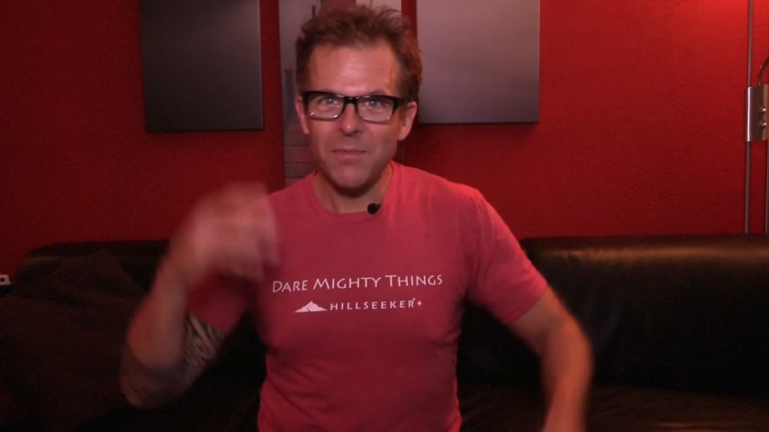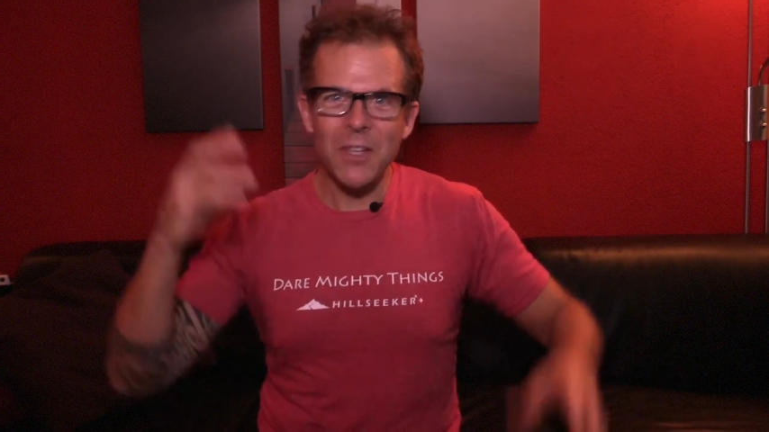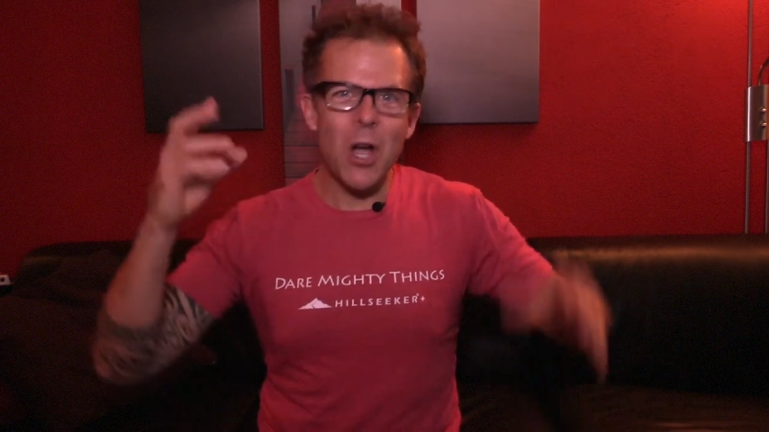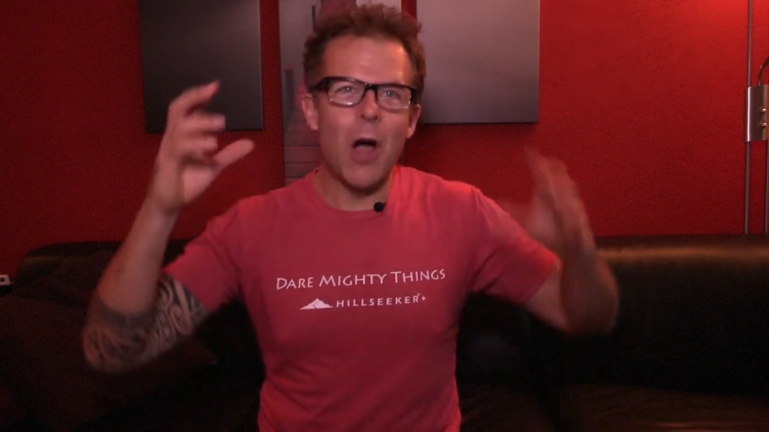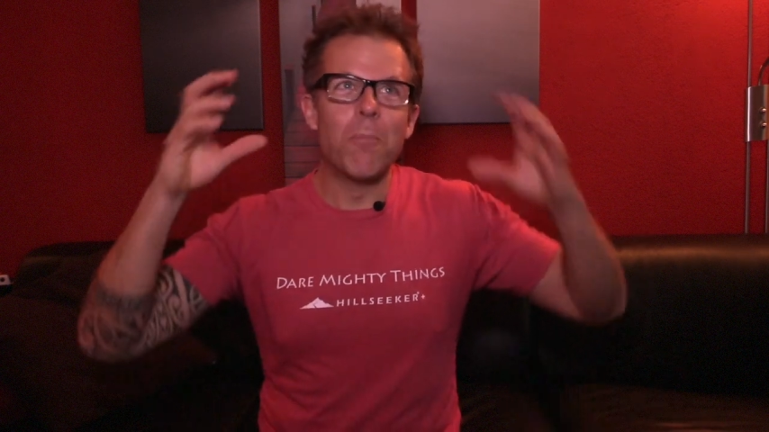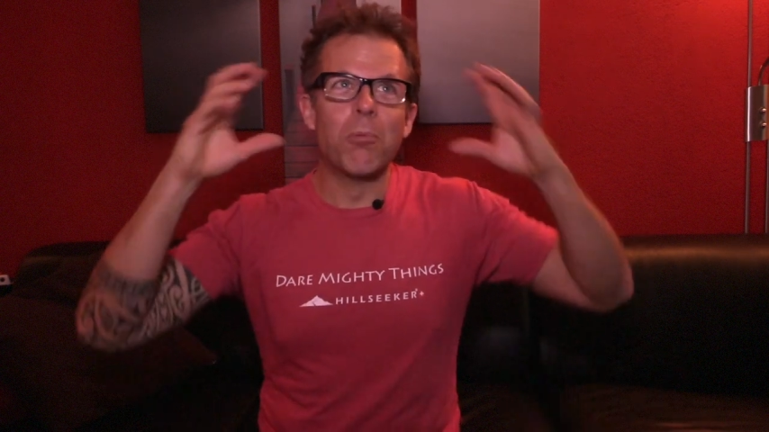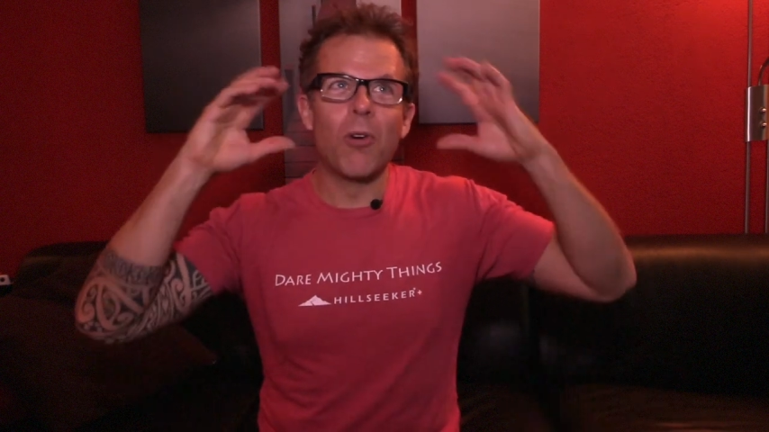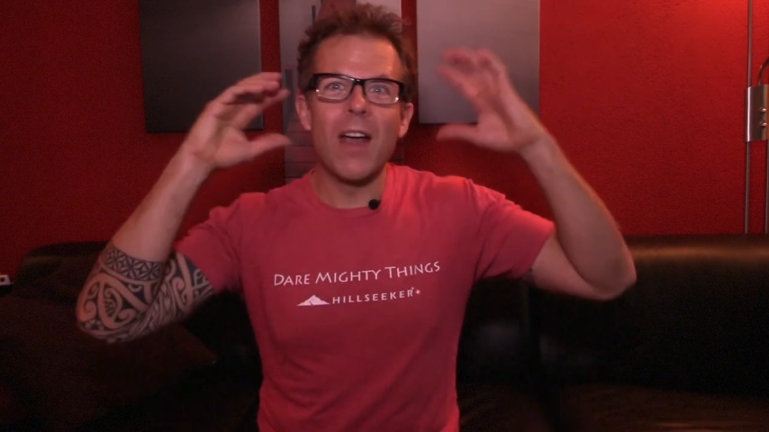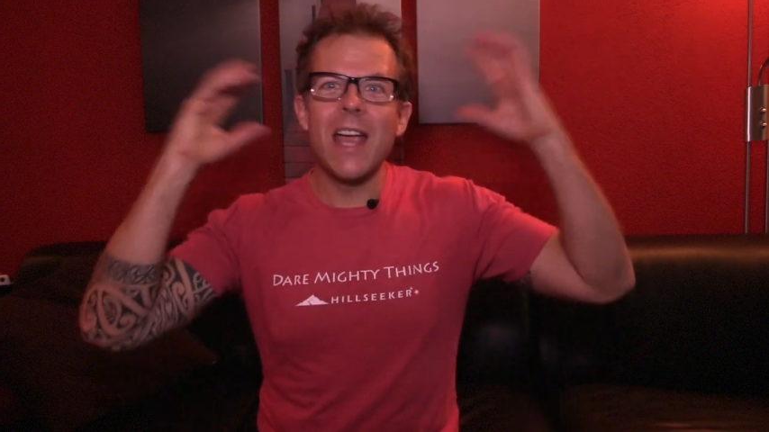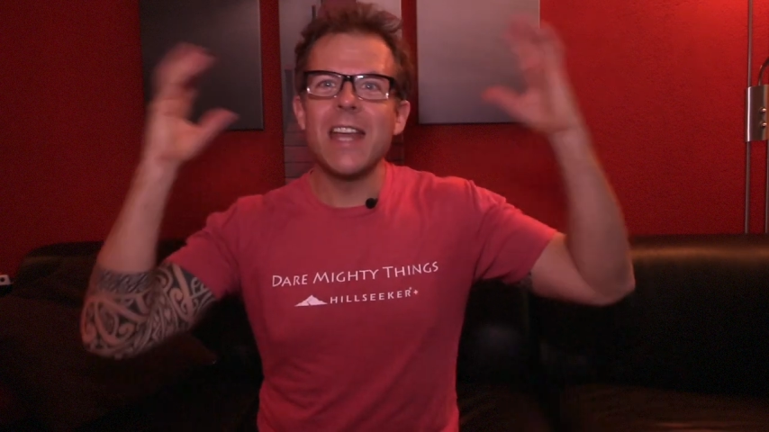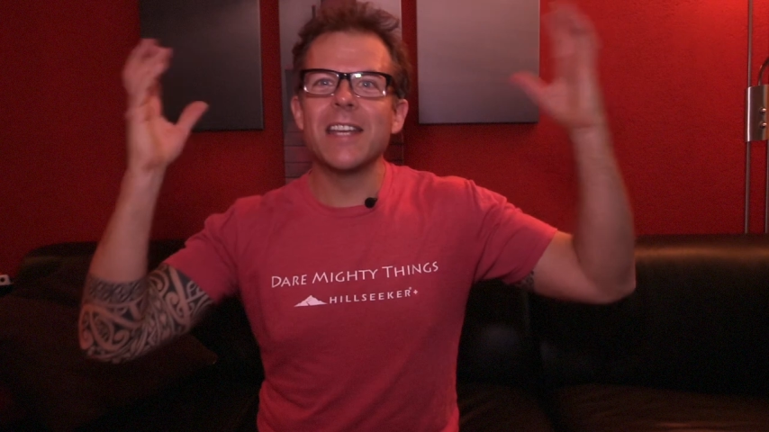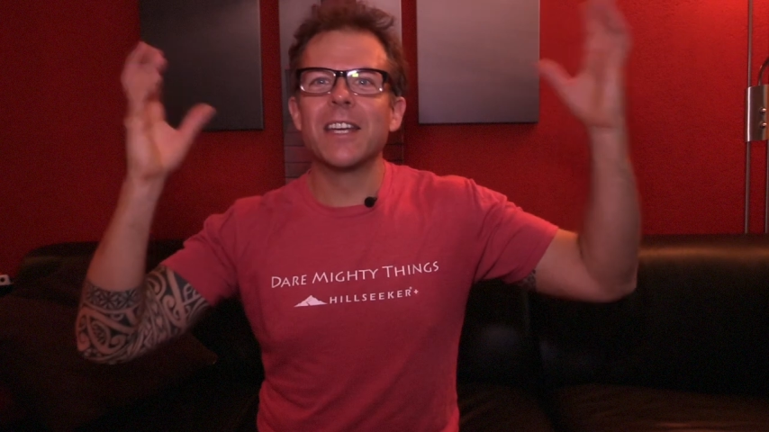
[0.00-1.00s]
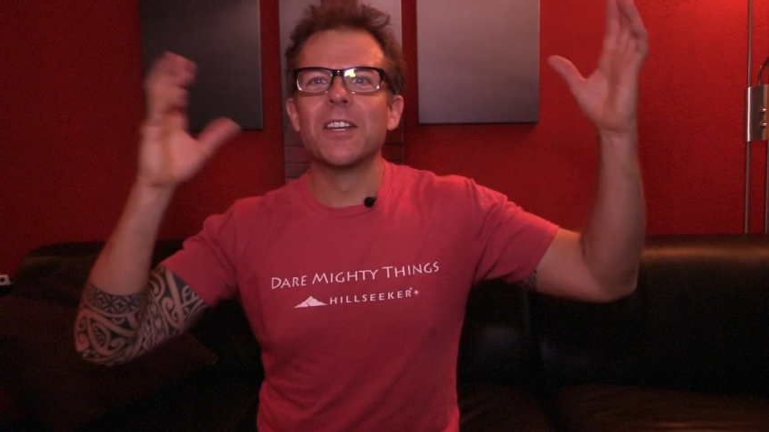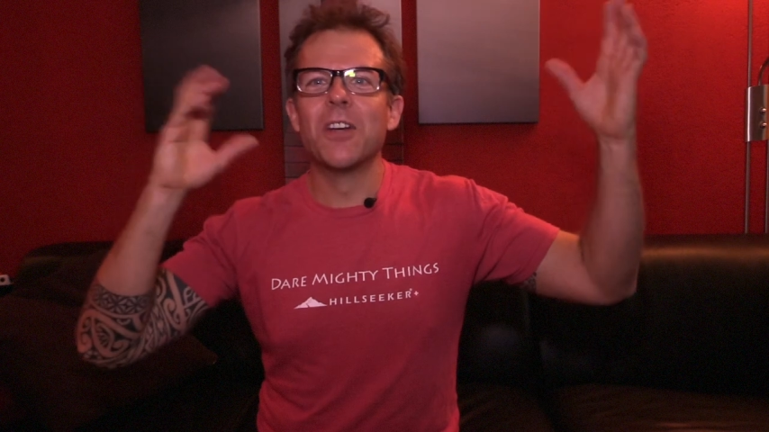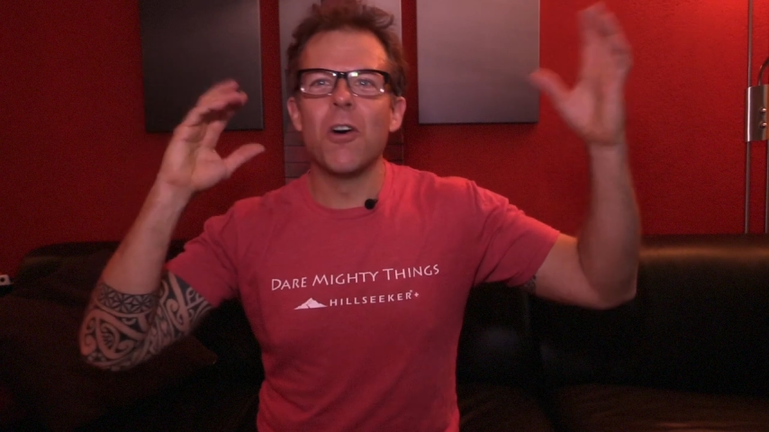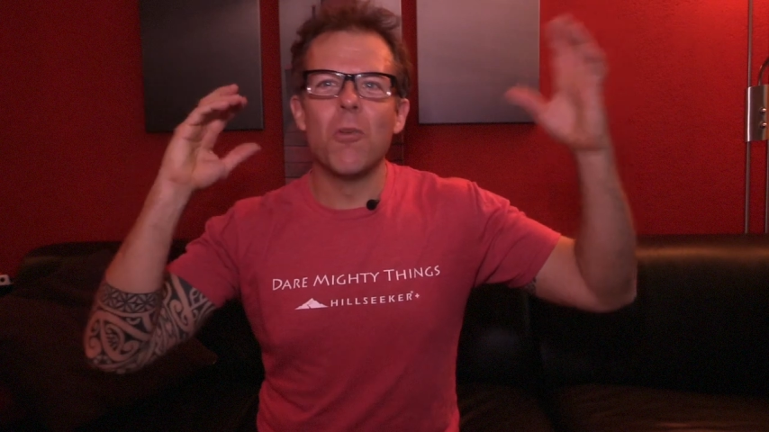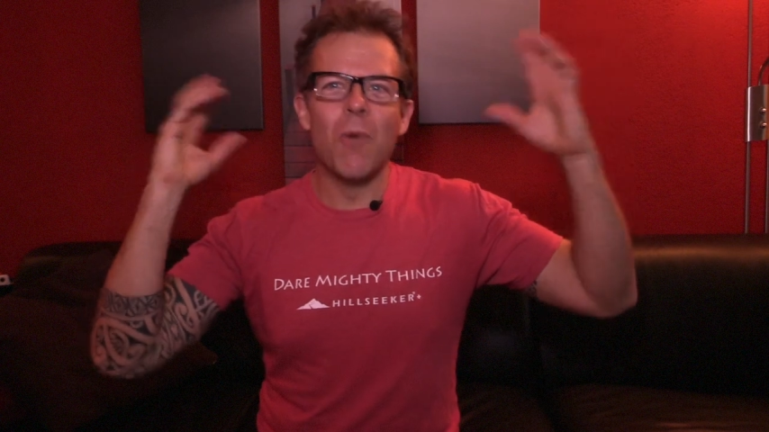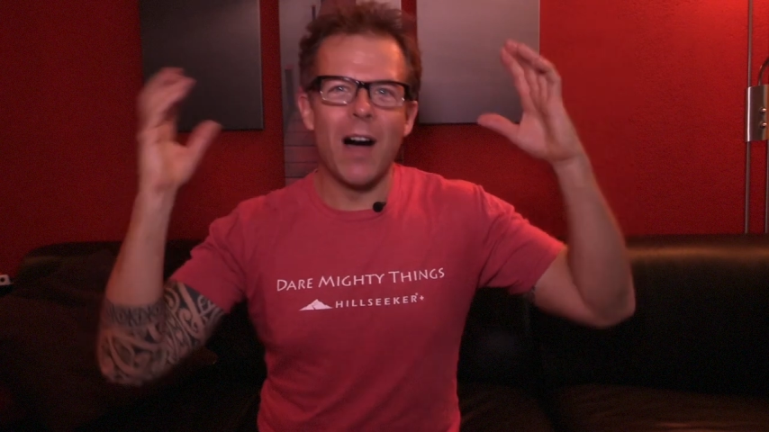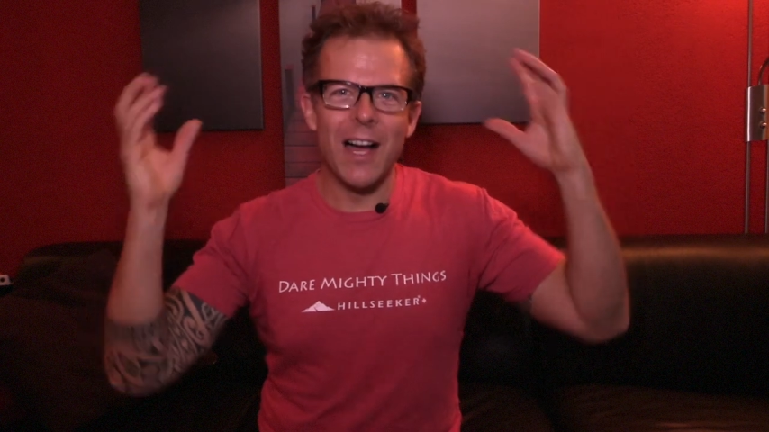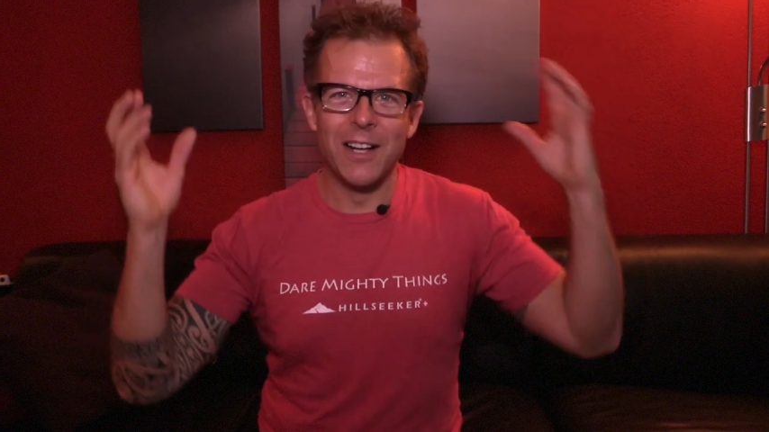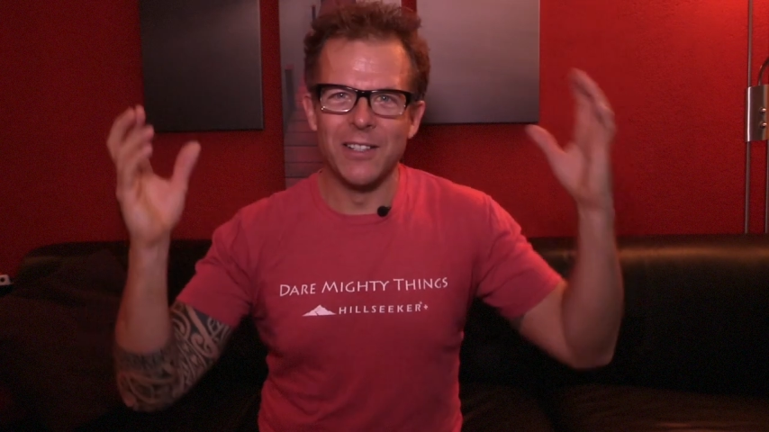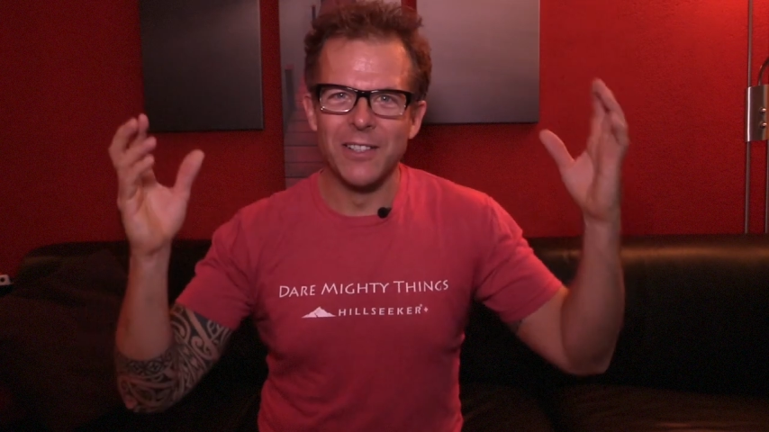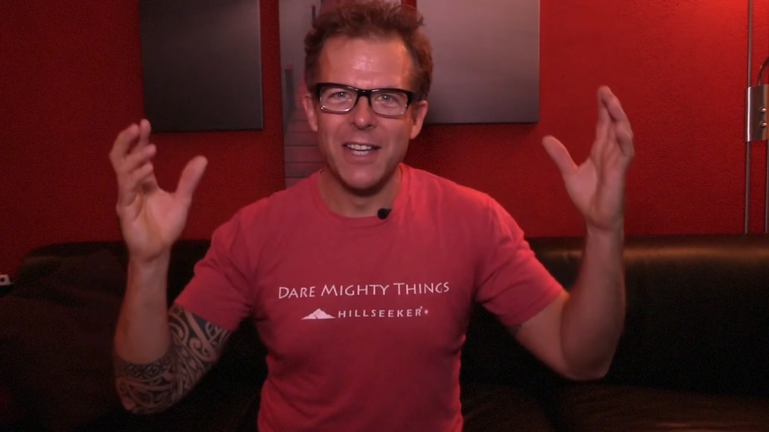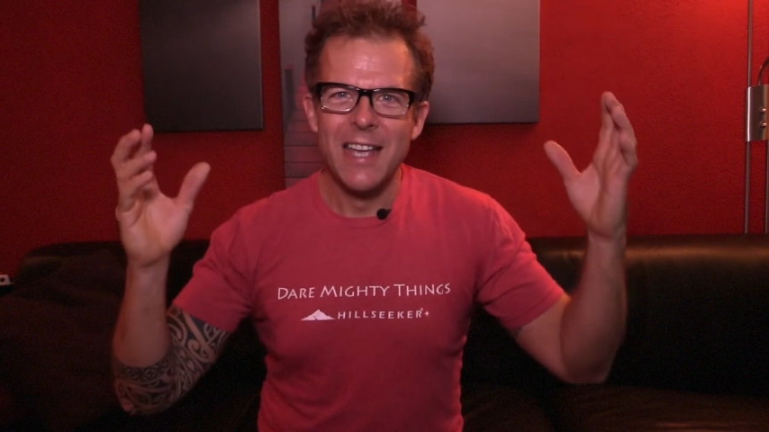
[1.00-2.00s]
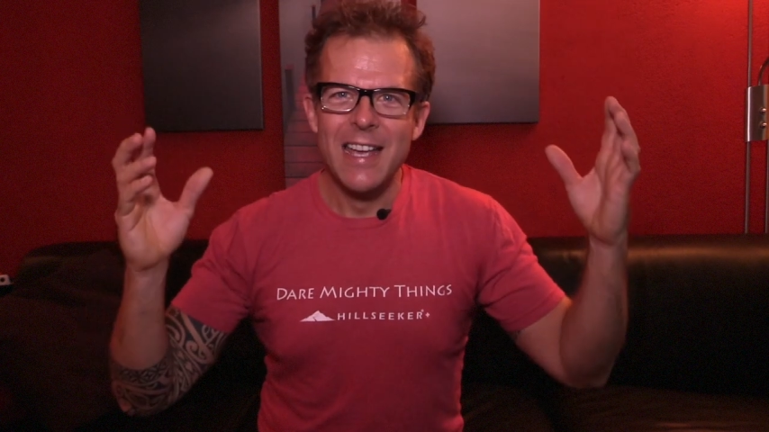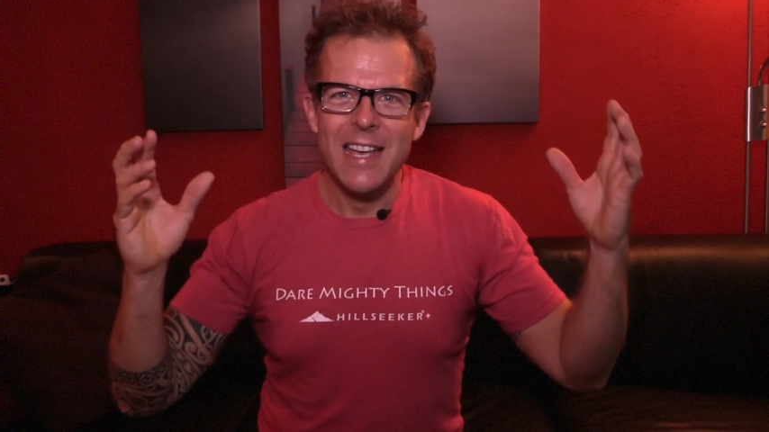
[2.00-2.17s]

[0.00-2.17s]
our brain can go wild